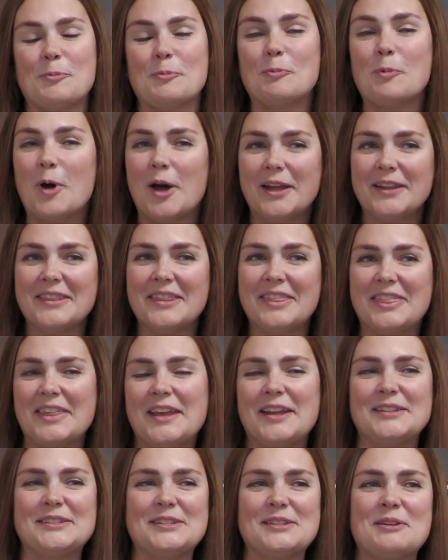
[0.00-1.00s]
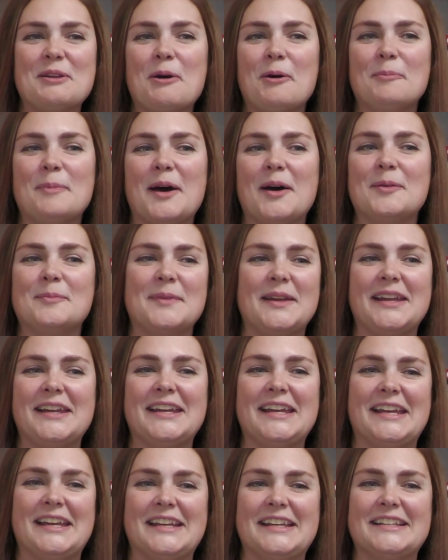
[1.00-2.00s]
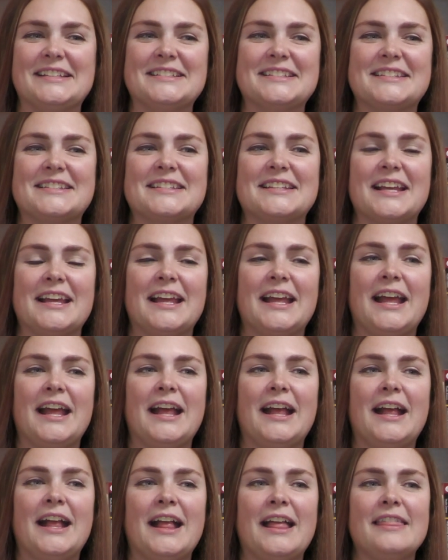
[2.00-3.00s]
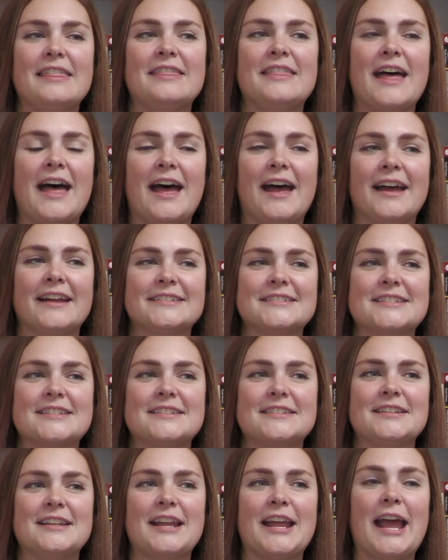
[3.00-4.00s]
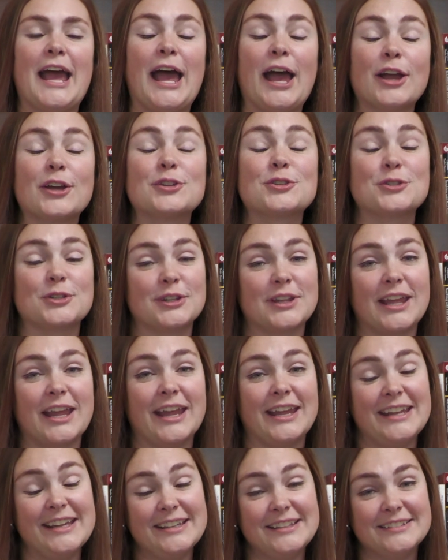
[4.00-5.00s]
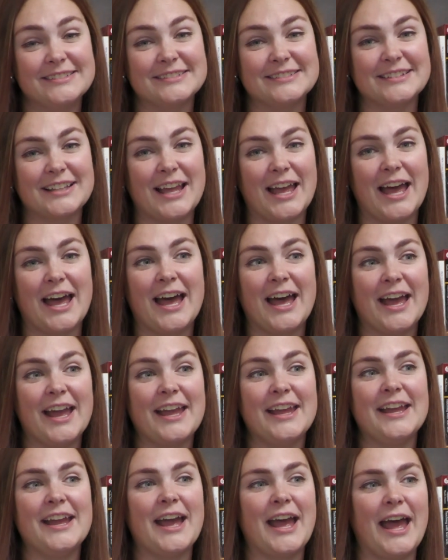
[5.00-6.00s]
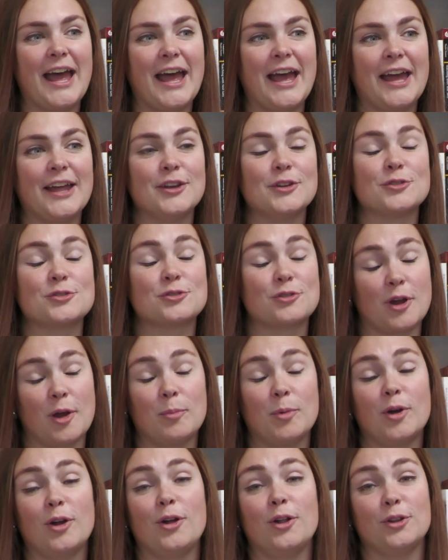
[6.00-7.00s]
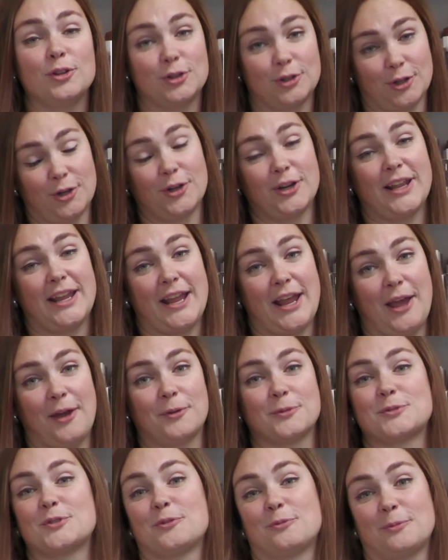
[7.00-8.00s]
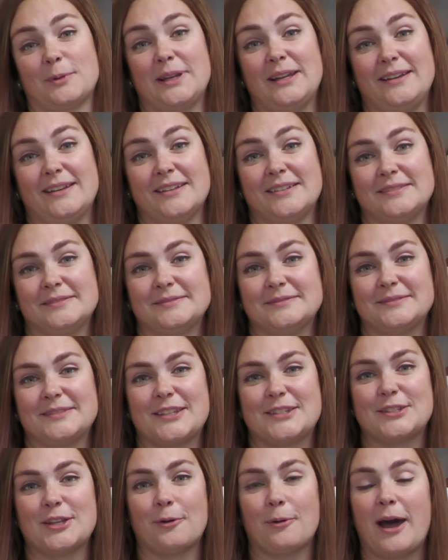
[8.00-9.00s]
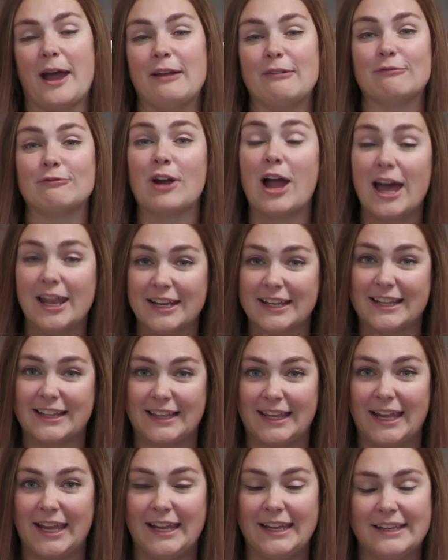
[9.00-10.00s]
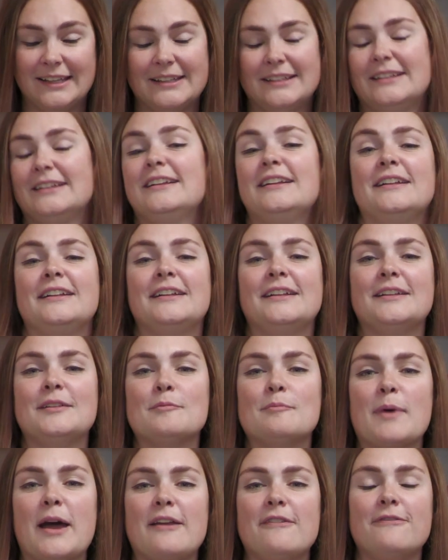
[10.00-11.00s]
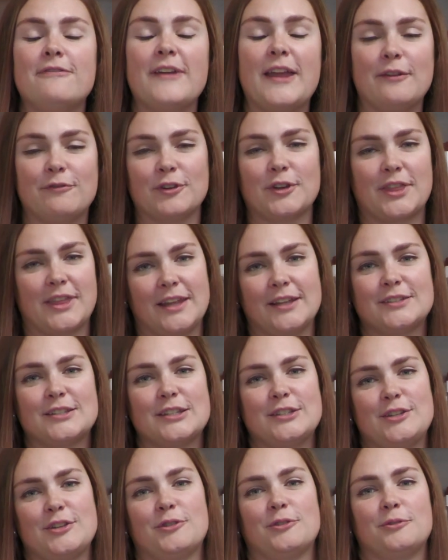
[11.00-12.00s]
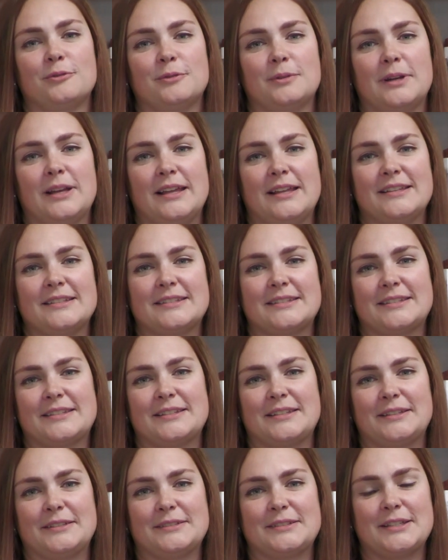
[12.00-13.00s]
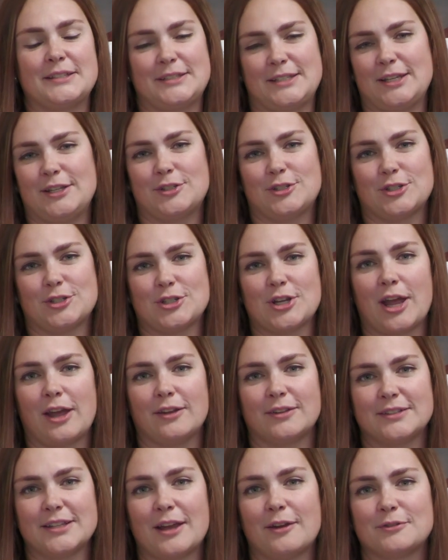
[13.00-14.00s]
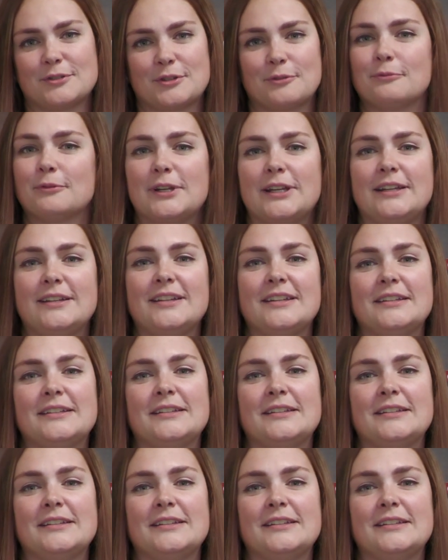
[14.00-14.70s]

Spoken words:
One thing to know about me is that actually I had trouble learning how to read. So ironically, my favorite thing to do is to teach a child how to read.